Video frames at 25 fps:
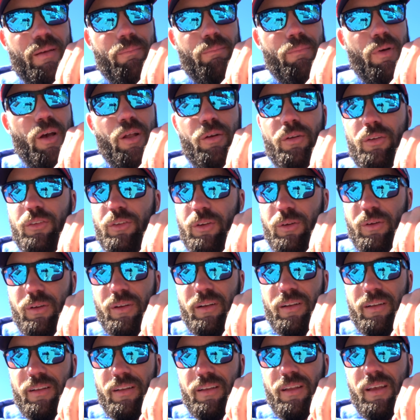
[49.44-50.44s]
Motor is
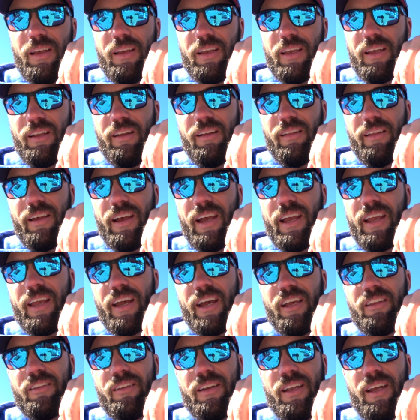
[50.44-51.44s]
good, get nearly 8
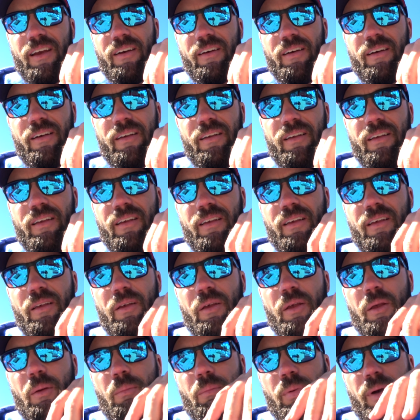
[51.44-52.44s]
k's an hour,
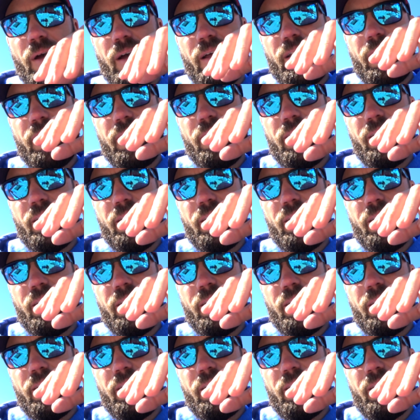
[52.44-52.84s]
but